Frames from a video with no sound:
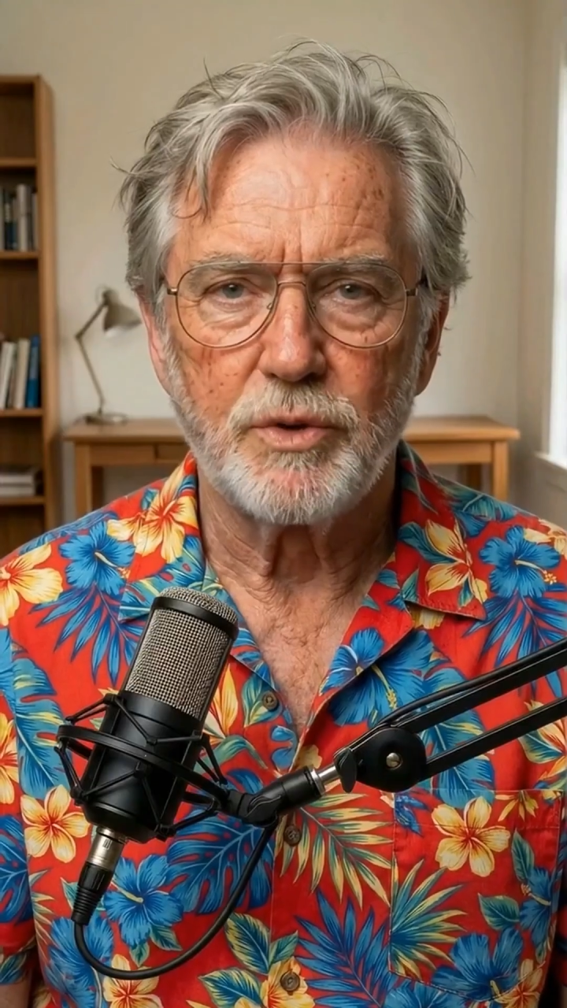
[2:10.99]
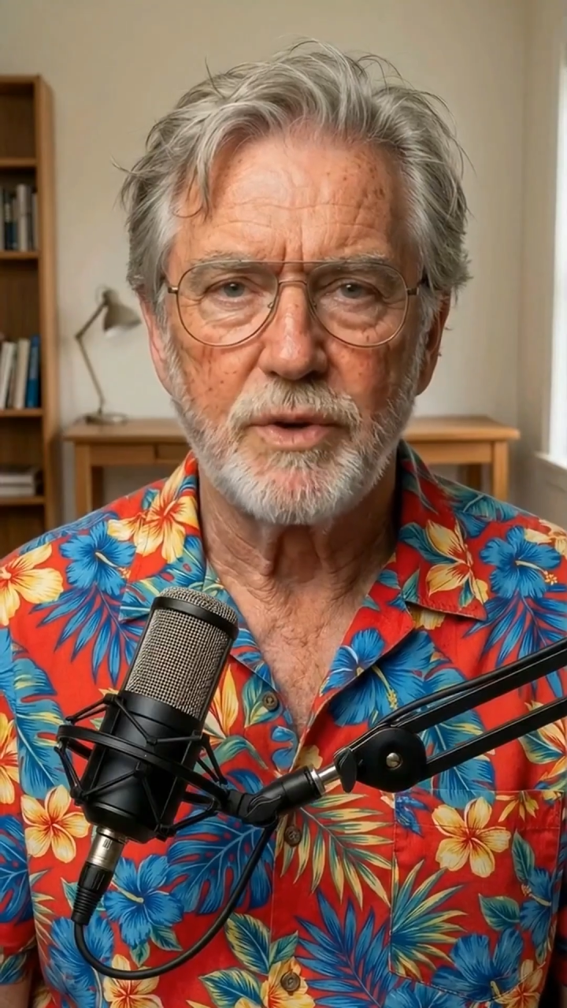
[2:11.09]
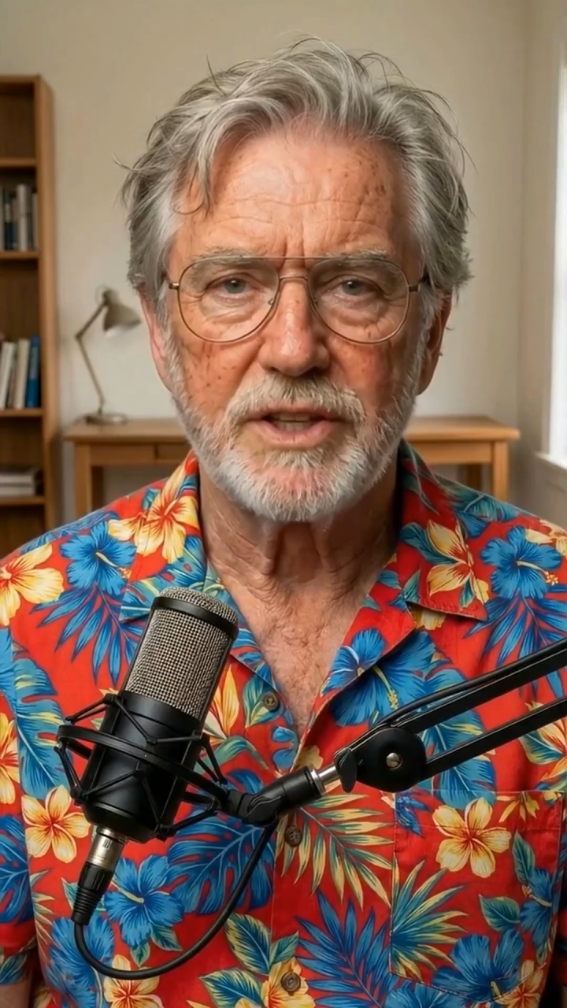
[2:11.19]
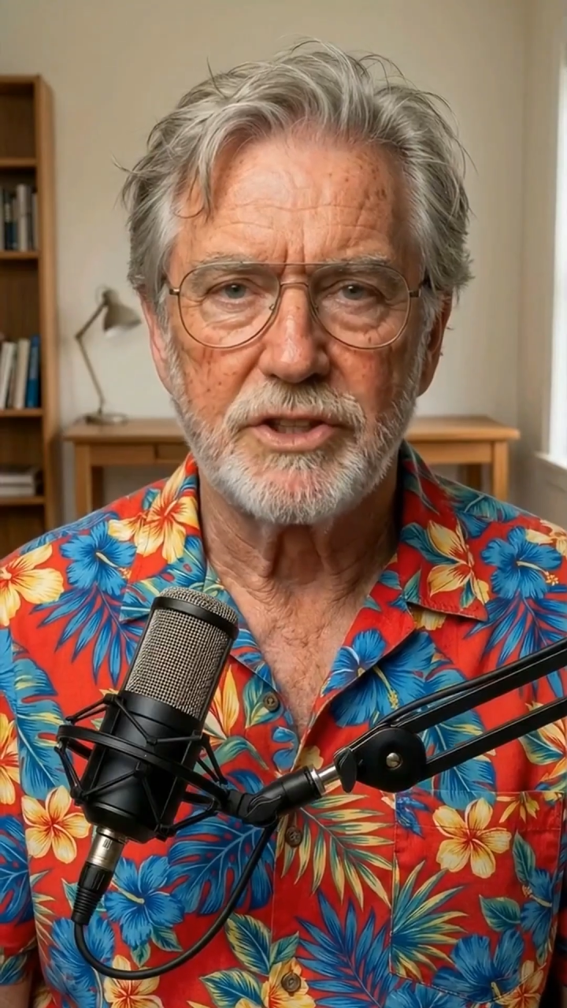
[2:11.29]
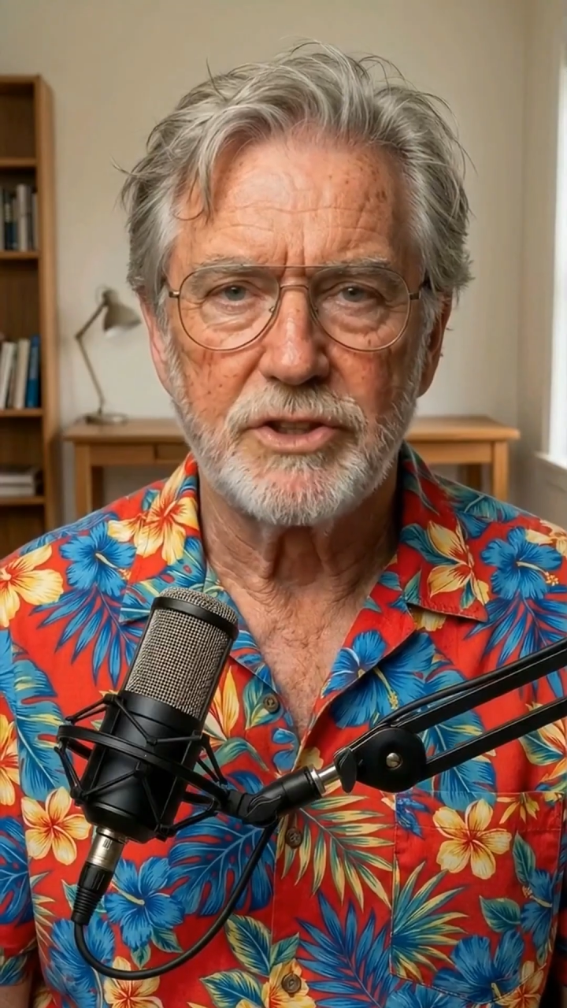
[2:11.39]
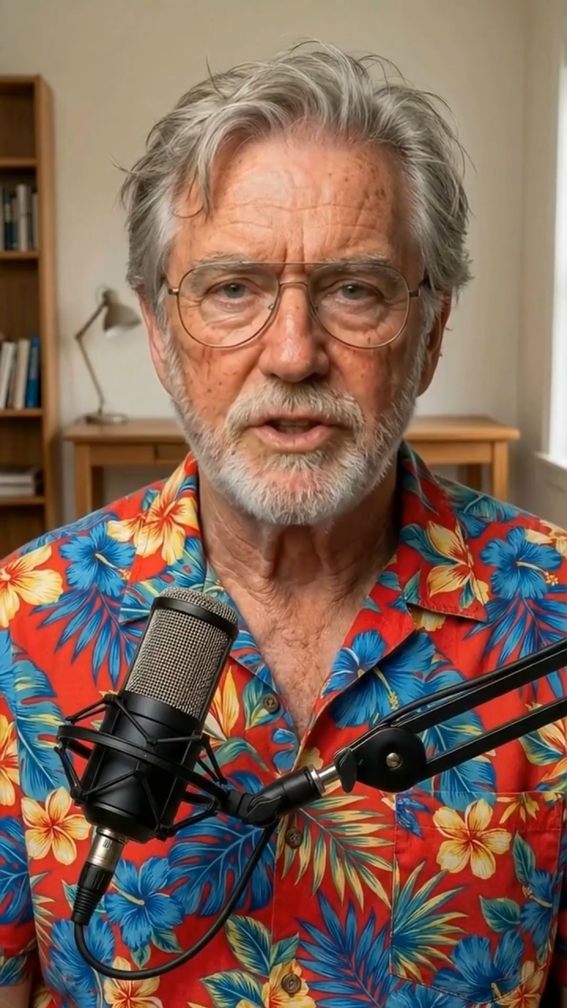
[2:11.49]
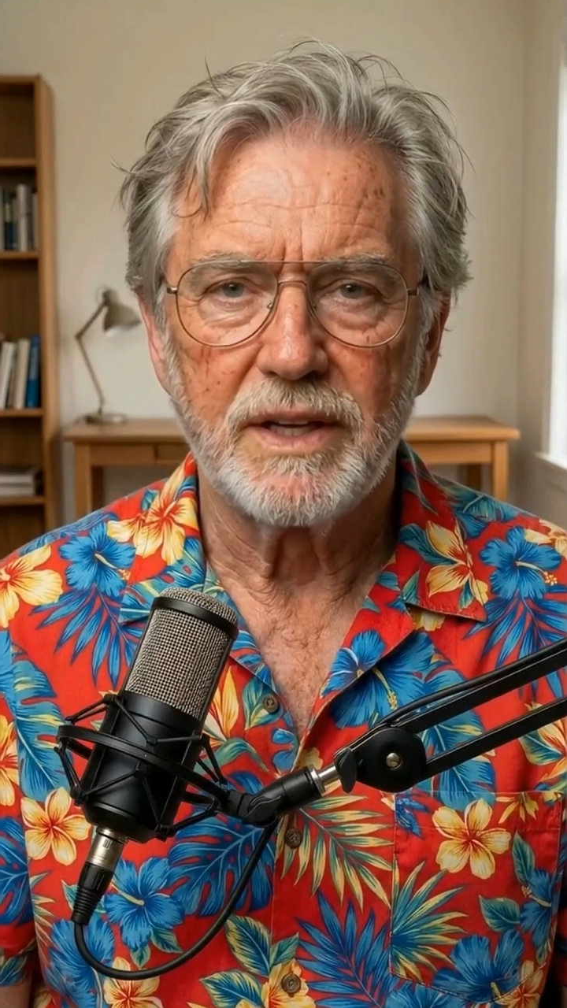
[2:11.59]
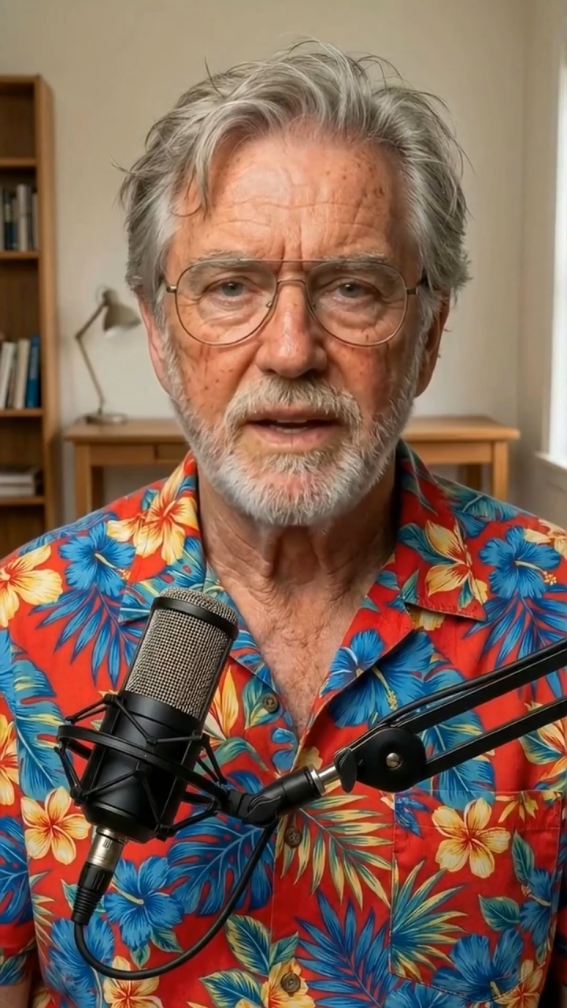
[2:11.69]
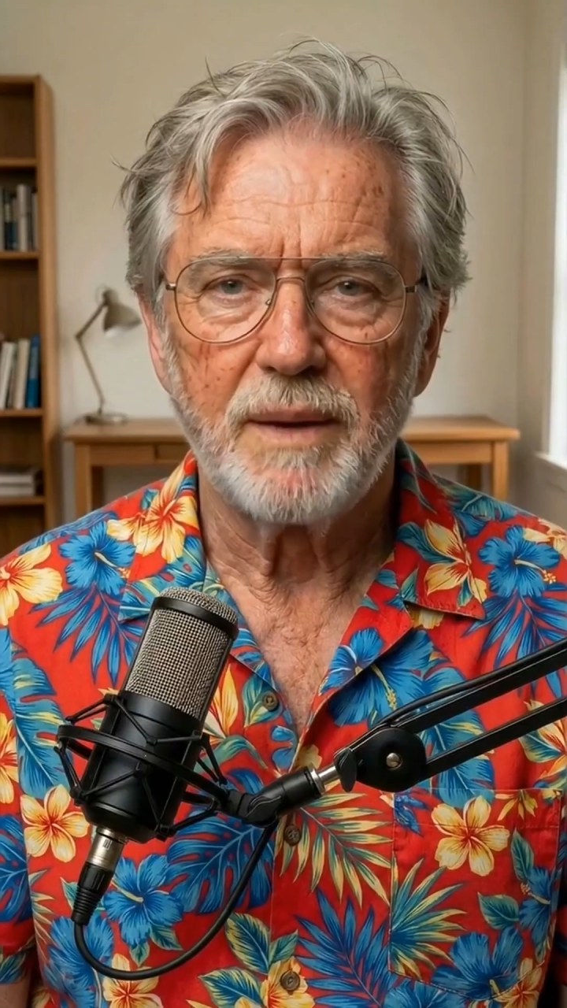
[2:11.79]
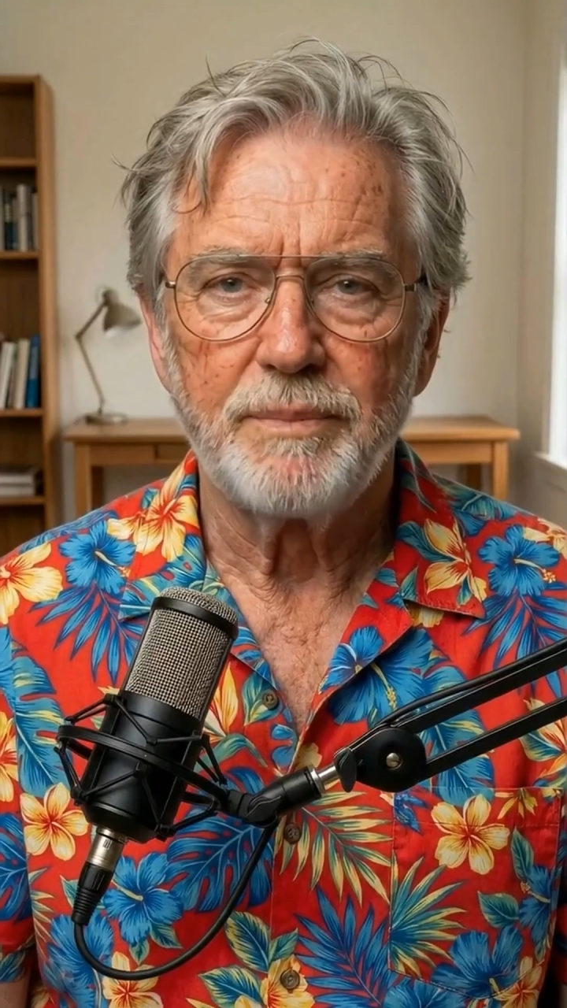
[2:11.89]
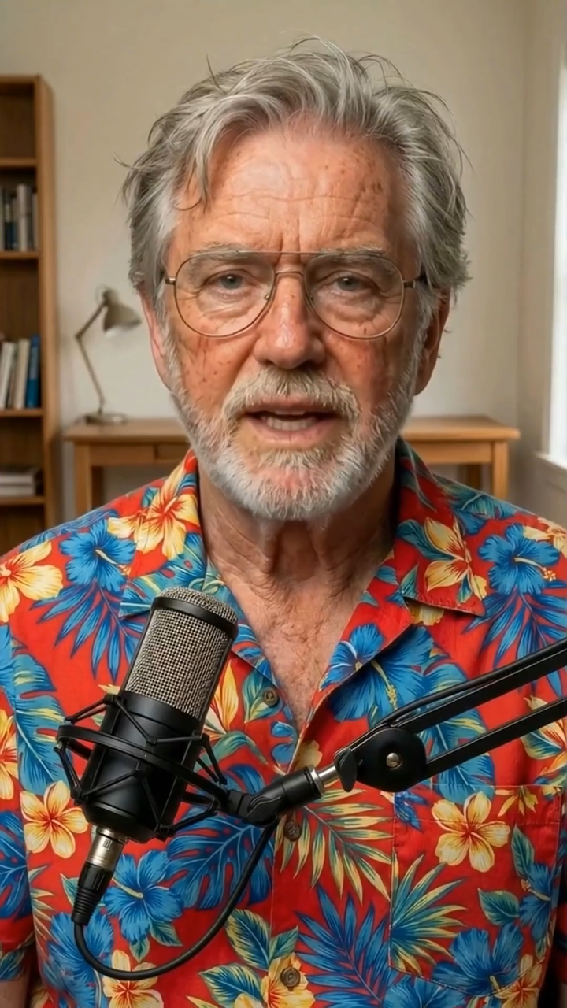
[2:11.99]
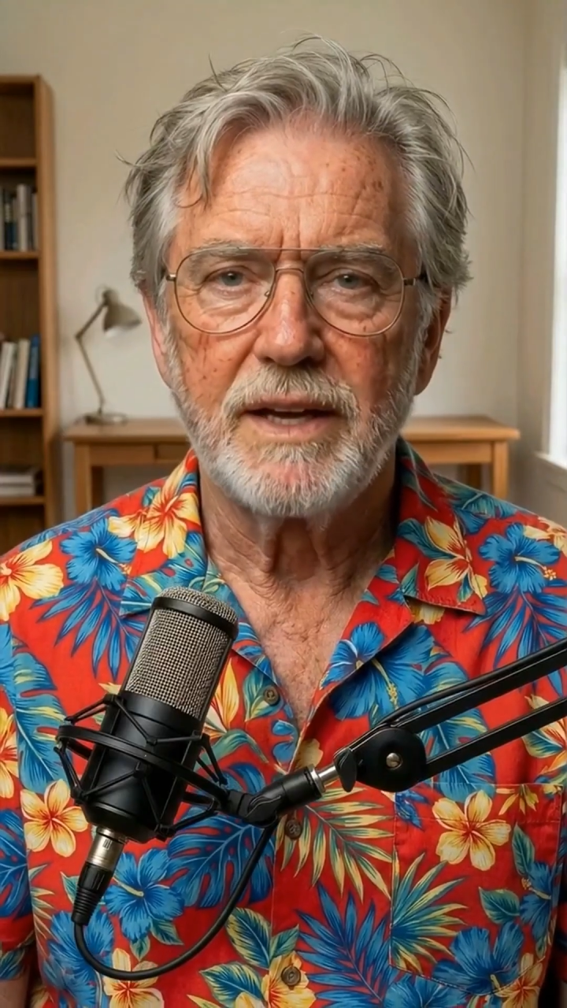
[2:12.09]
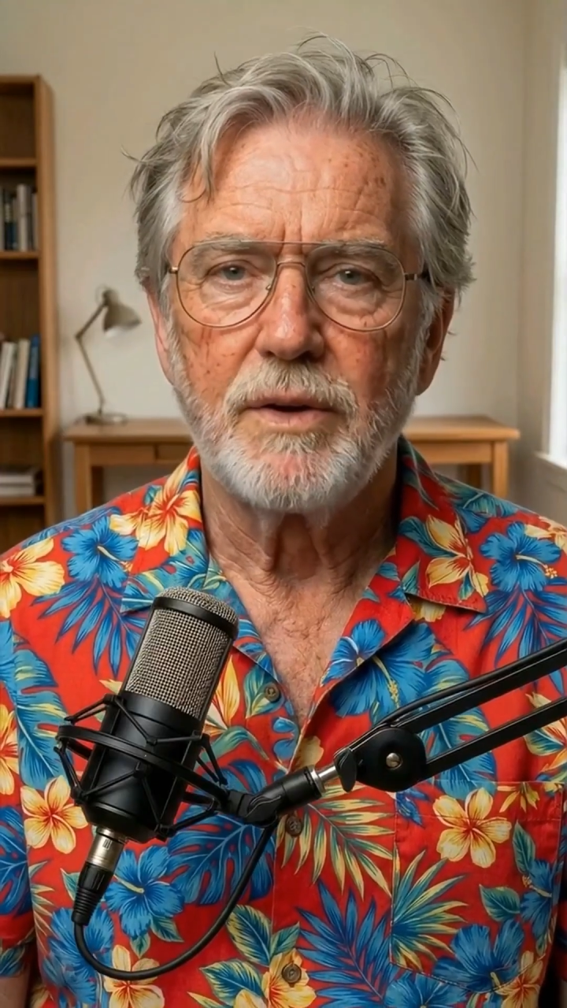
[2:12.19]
registered and update